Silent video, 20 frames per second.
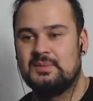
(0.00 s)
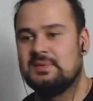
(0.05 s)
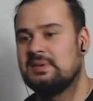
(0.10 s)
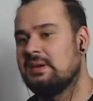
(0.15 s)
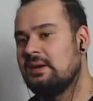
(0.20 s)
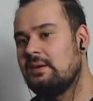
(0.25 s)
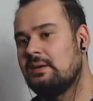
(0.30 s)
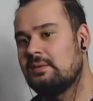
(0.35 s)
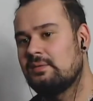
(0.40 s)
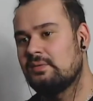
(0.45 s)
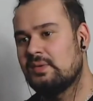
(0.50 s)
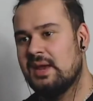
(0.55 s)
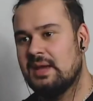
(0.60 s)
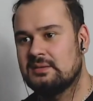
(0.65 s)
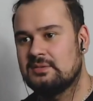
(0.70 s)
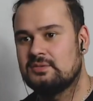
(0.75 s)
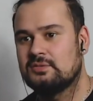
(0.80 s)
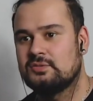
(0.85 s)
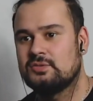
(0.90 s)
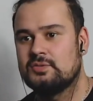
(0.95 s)
We are
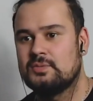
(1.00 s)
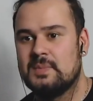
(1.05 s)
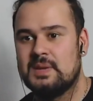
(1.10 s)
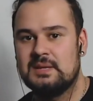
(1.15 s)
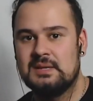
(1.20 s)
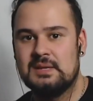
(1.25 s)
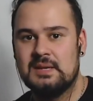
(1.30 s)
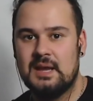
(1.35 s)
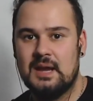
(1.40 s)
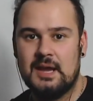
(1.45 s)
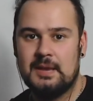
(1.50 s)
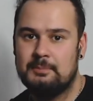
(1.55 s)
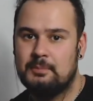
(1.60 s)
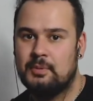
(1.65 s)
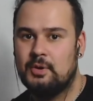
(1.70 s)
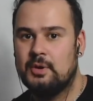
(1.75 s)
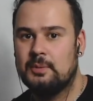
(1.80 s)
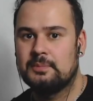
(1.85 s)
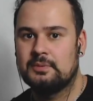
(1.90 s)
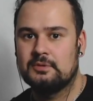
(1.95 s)
reacting to many
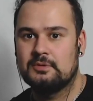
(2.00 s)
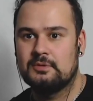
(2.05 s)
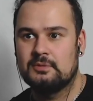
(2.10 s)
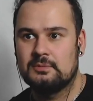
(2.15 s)
I-Pop